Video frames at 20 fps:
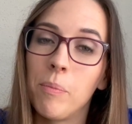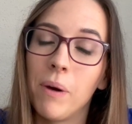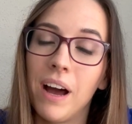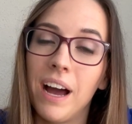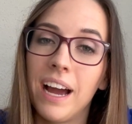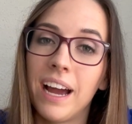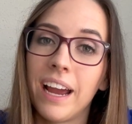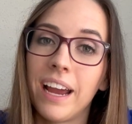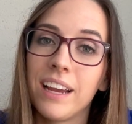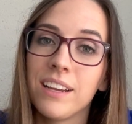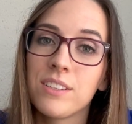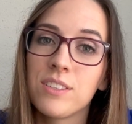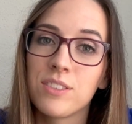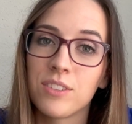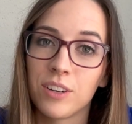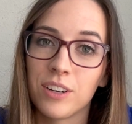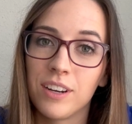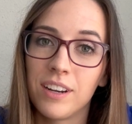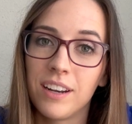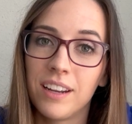but I
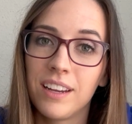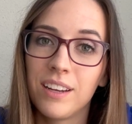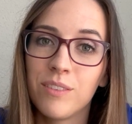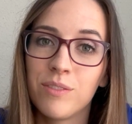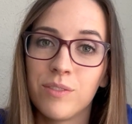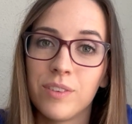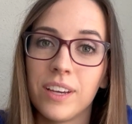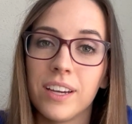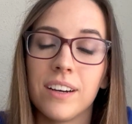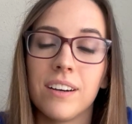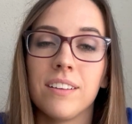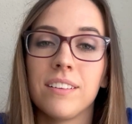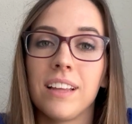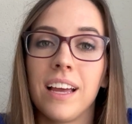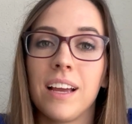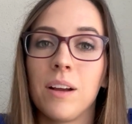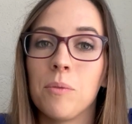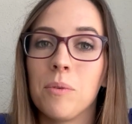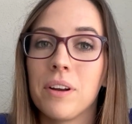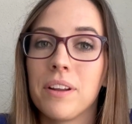certainly feel
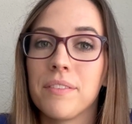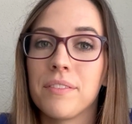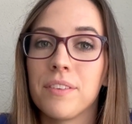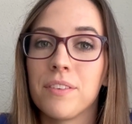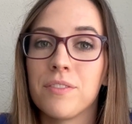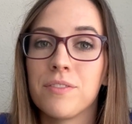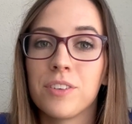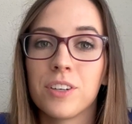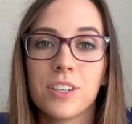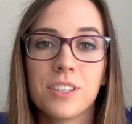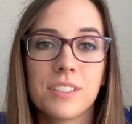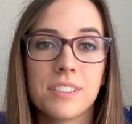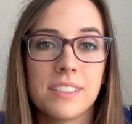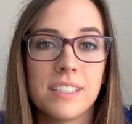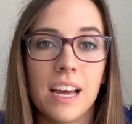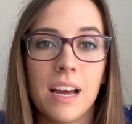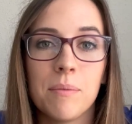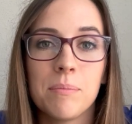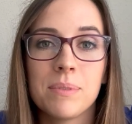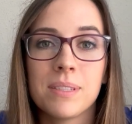like one of the first
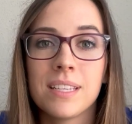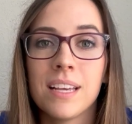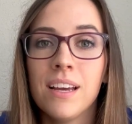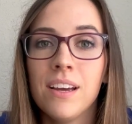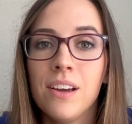steps